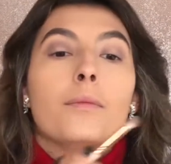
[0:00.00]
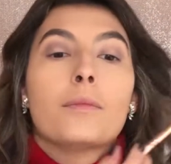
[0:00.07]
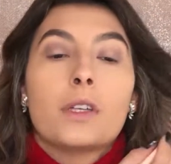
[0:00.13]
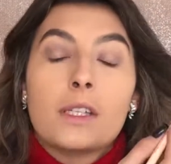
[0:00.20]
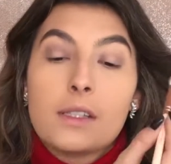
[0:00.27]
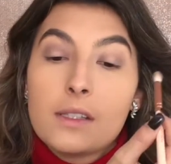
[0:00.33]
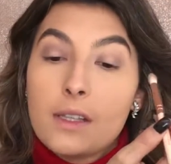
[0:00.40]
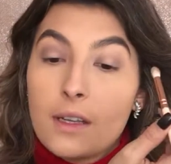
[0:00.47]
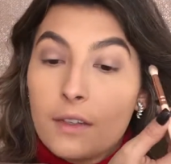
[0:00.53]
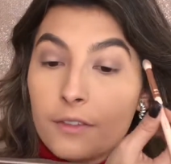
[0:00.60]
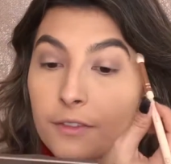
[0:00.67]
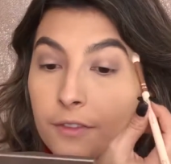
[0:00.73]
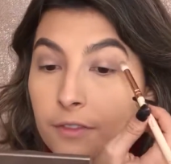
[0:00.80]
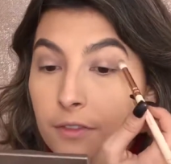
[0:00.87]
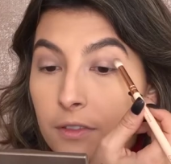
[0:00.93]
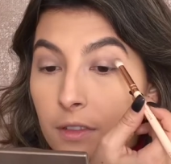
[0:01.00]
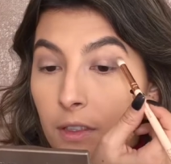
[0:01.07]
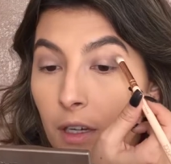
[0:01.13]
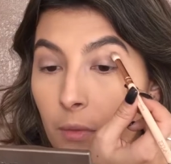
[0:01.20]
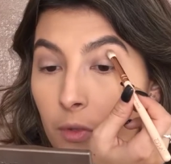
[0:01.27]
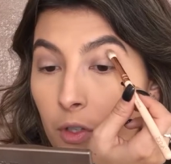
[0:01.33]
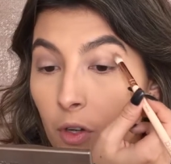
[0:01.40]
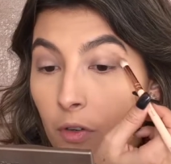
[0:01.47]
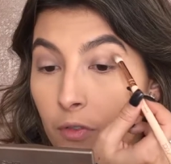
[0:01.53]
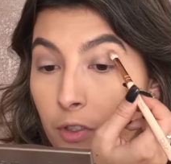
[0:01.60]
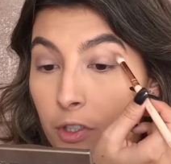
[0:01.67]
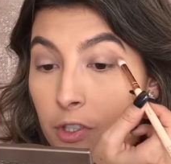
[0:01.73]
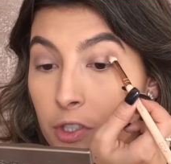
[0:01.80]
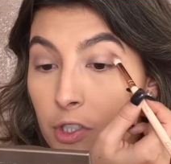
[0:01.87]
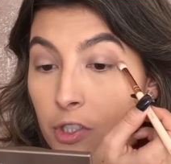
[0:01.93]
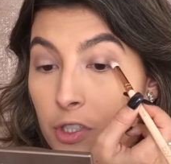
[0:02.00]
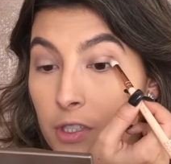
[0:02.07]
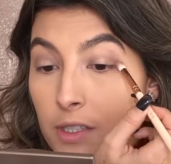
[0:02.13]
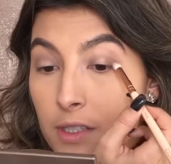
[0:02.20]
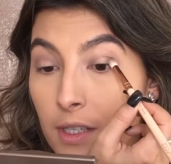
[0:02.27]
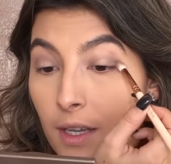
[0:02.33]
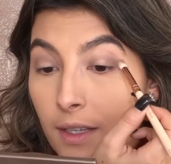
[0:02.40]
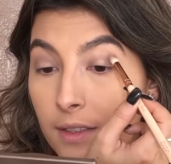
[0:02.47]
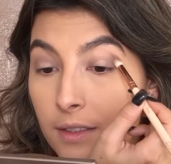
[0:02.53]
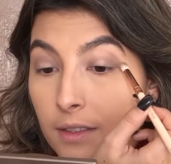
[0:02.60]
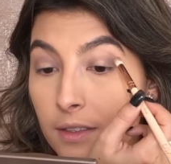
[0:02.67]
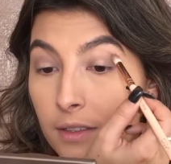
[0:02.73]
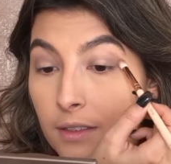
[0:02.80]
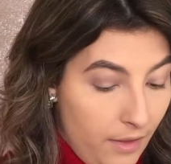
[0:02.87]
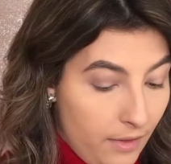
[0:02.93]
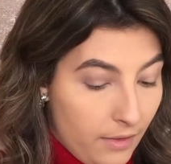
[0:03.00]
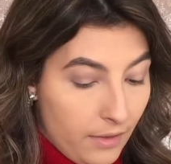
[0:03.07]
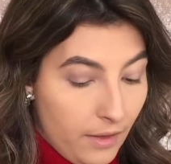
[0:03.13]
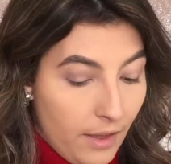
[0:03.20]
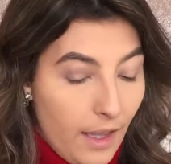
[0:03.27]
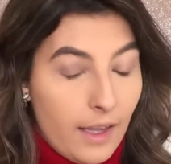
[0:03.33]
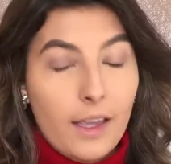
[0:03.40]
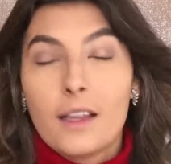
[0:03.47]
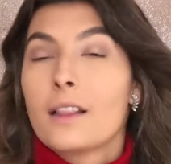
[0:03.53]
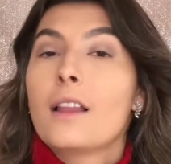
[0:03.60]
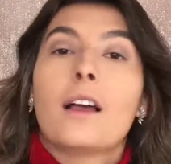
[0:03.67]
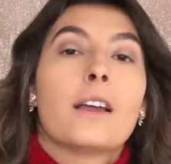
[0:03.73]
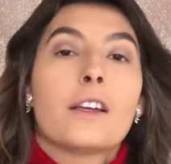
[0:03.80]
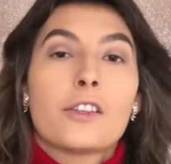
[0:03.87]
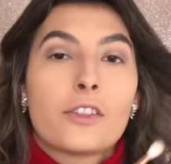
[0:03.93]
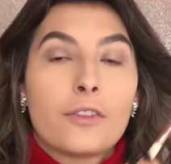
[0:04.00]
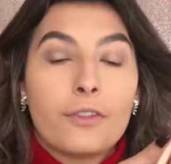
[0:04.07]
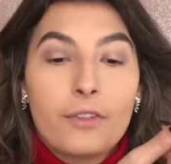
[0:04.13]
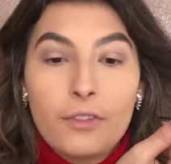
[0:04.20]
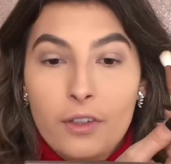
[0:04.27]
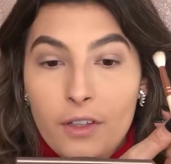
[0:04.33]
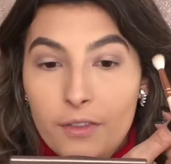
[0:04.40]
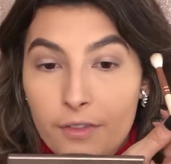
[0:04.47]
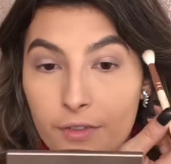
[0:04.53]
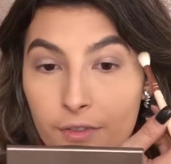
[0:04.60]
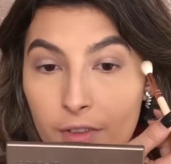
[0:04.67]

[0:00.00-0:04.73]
instead of coming over, she just sent like a luggage full of